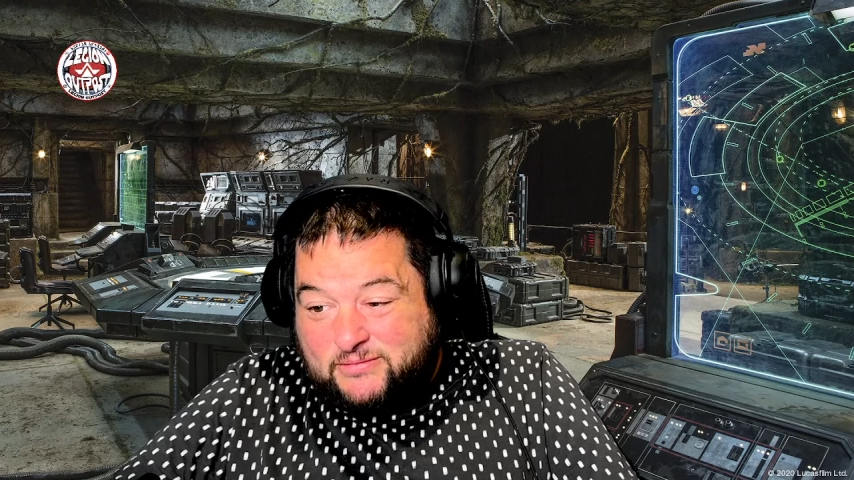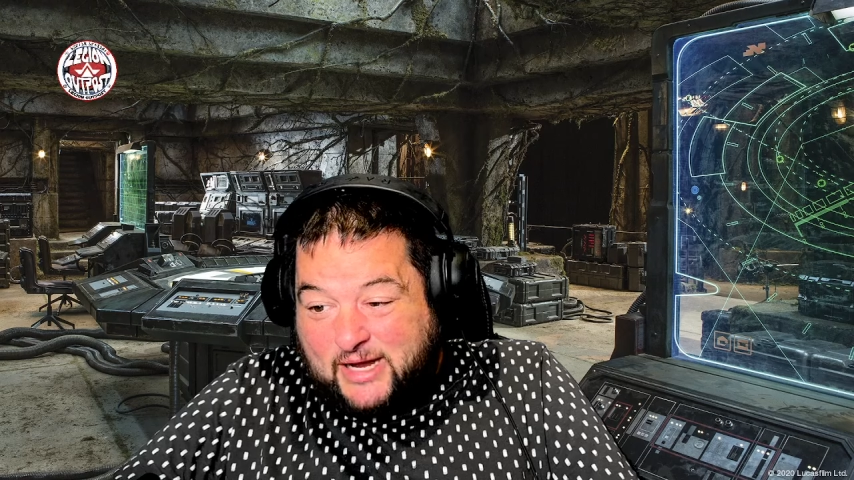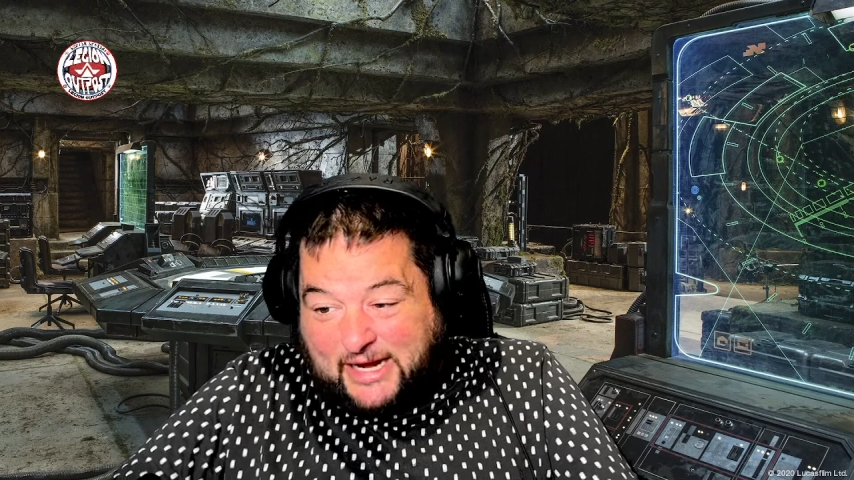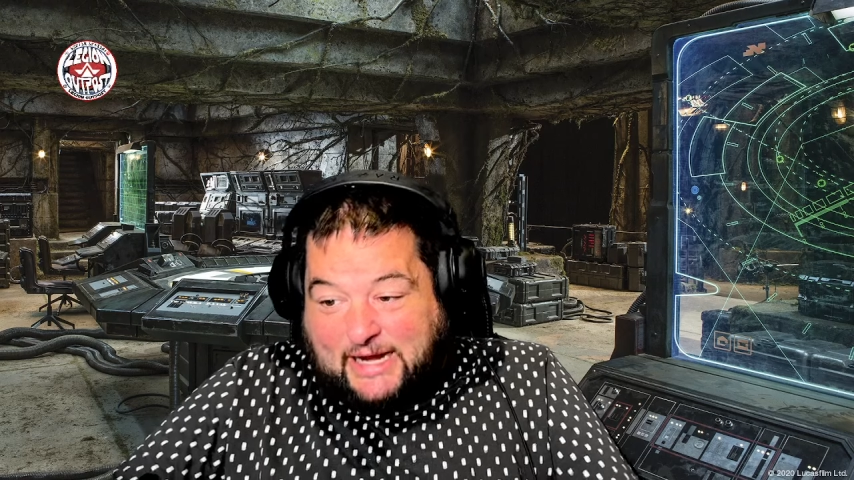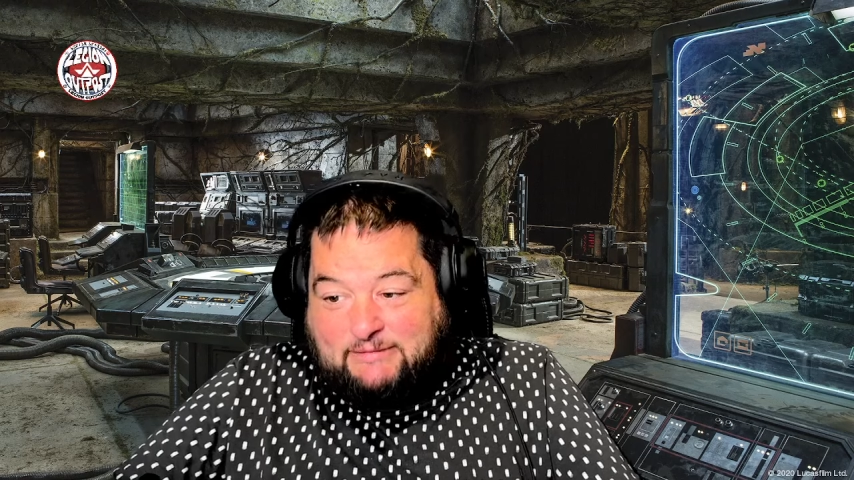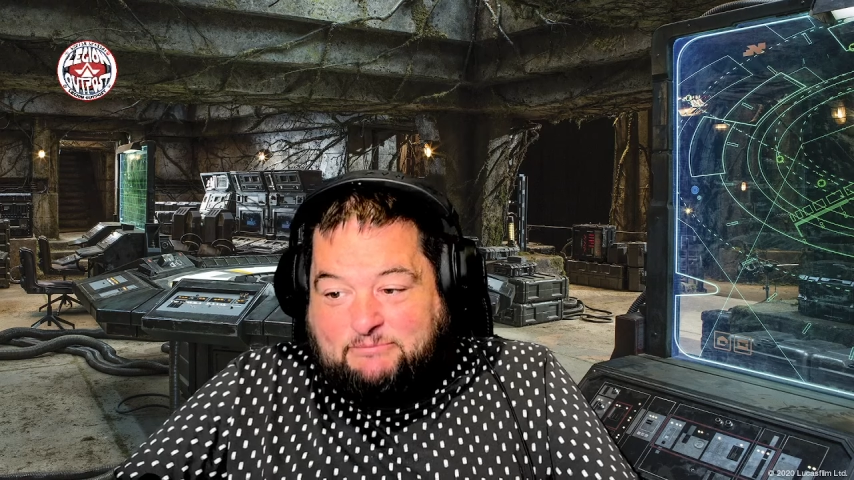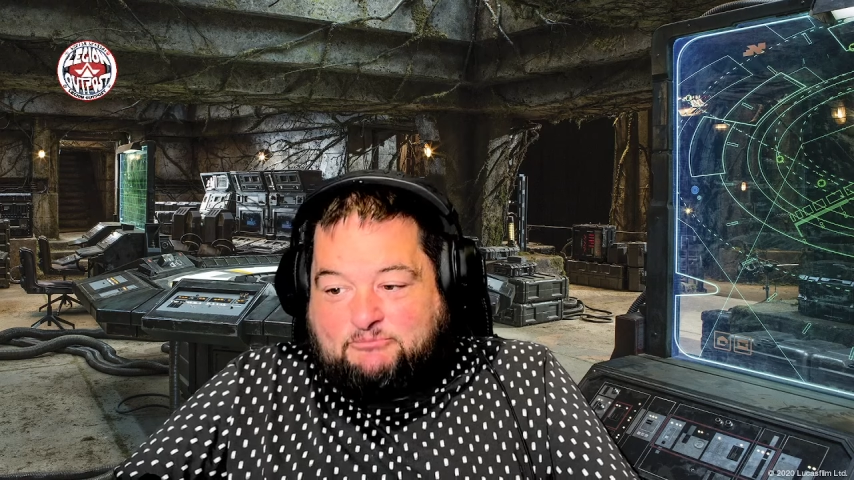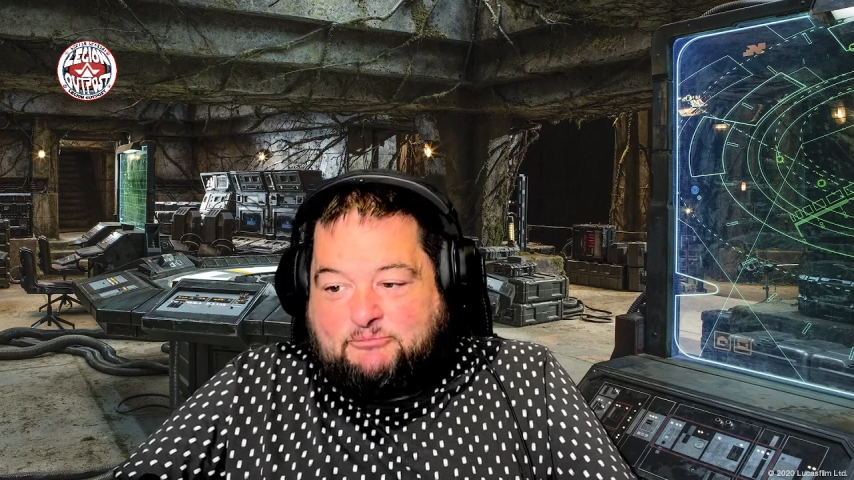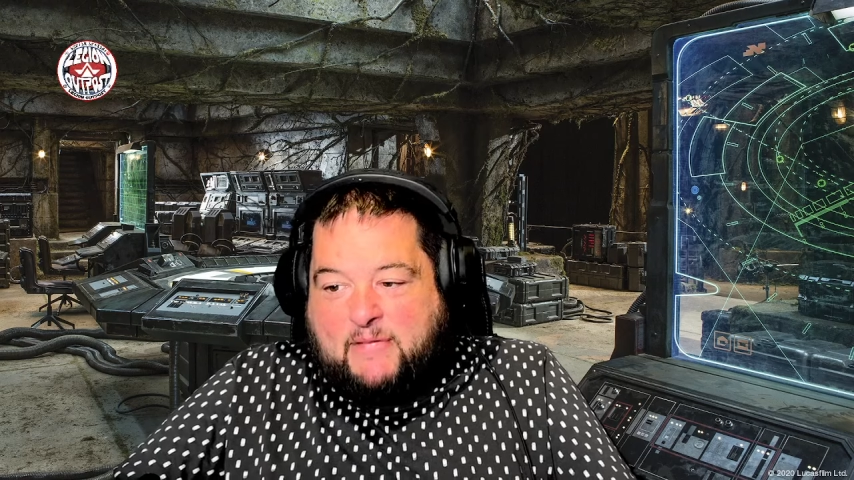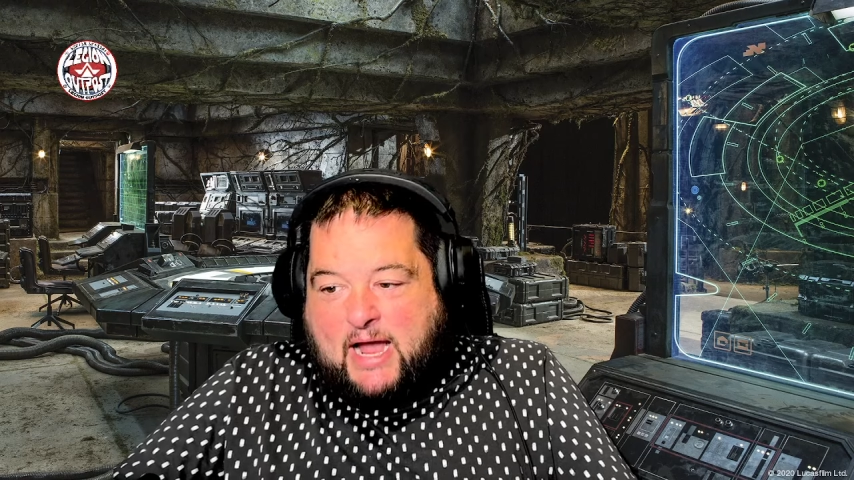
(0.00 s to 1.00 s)

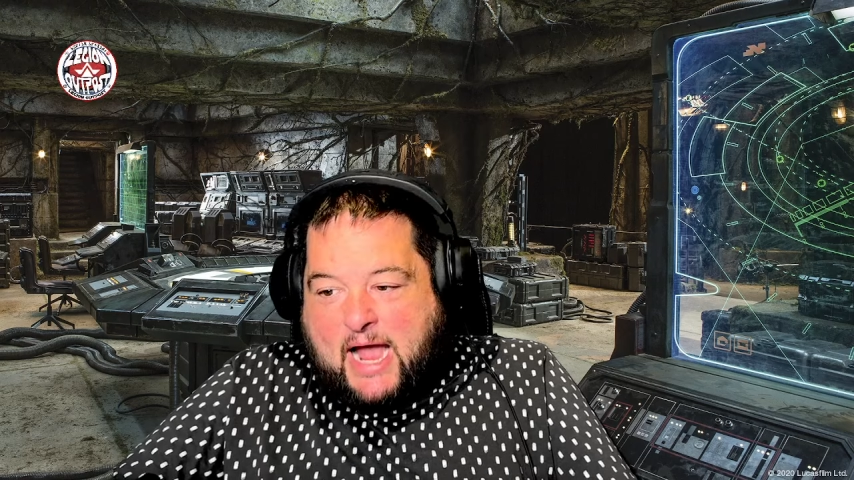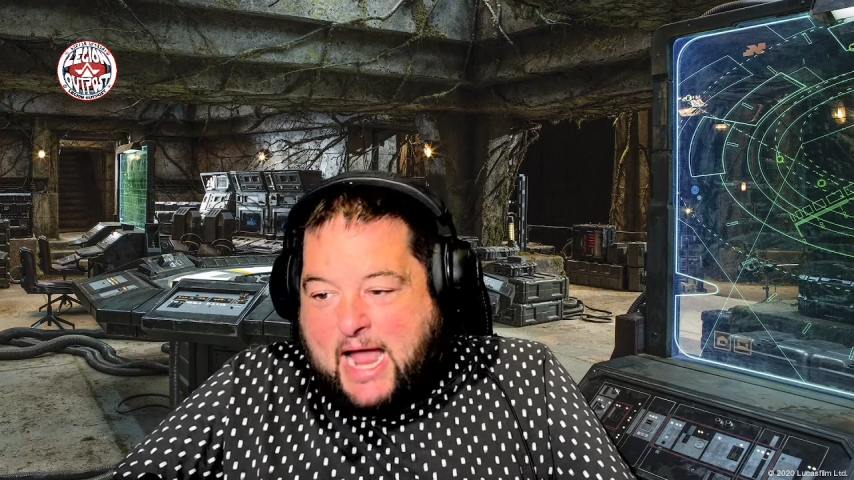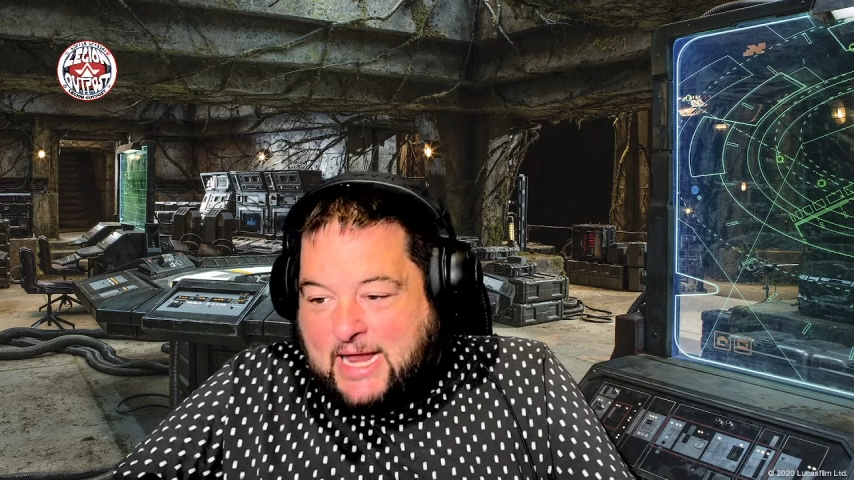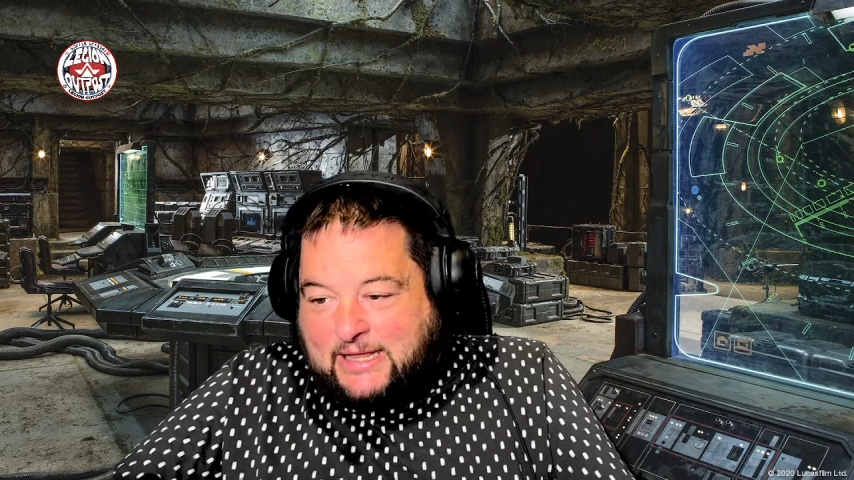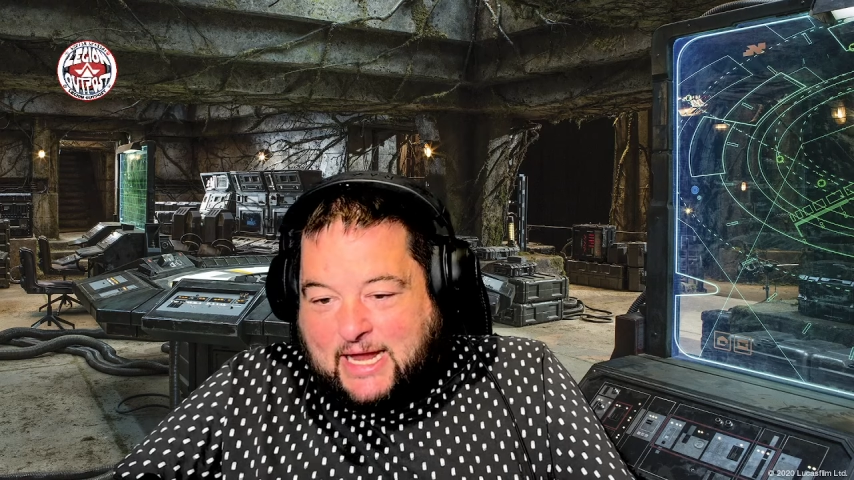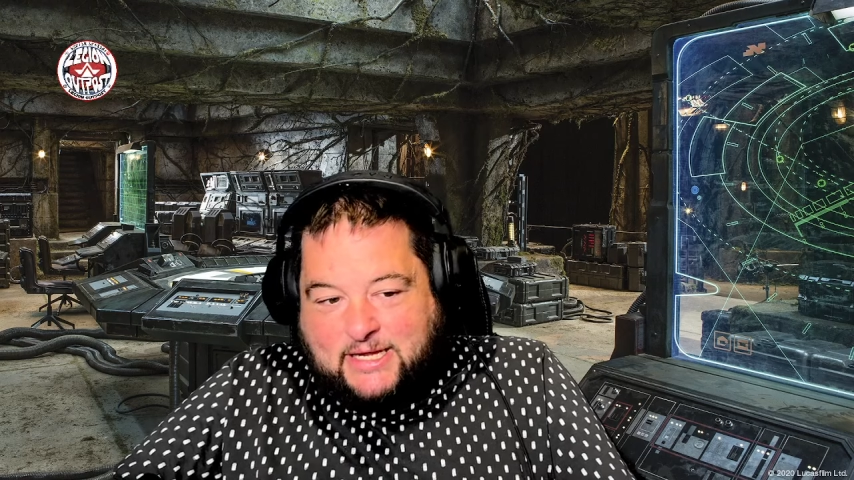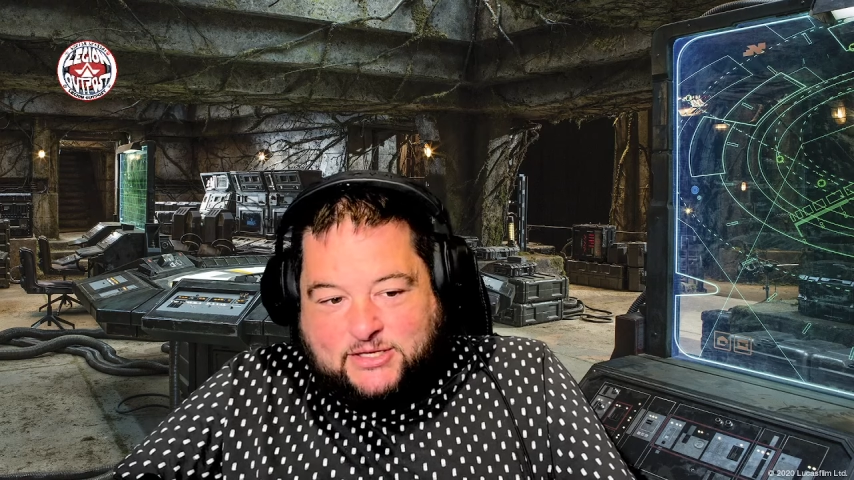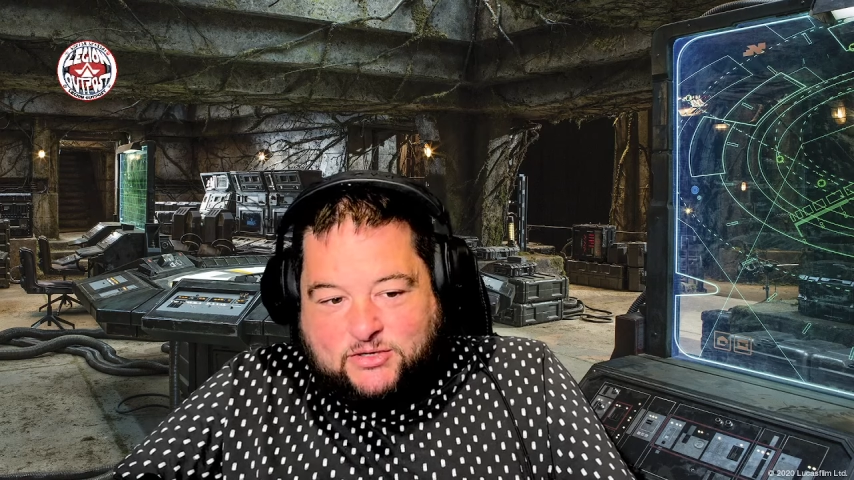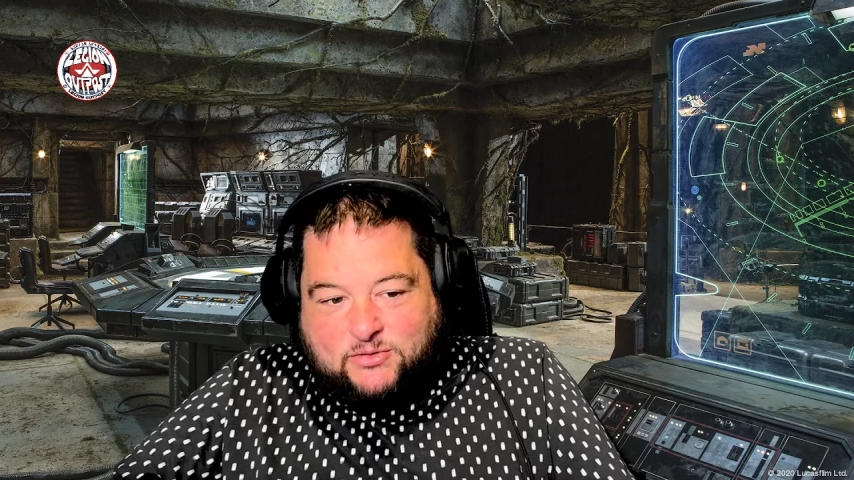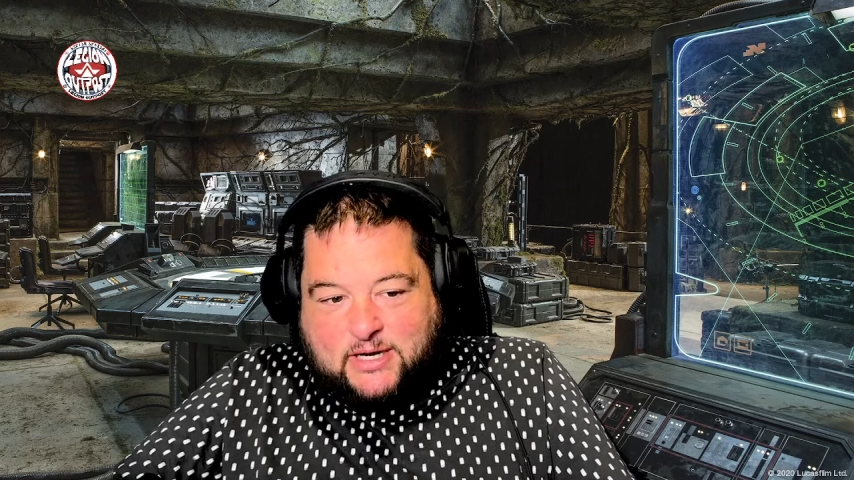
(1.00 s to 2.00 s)
I like
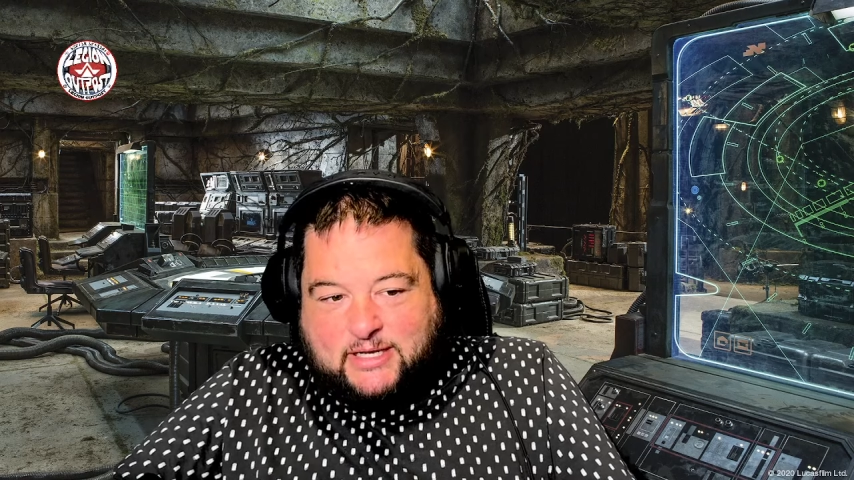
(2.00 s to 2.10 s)
to.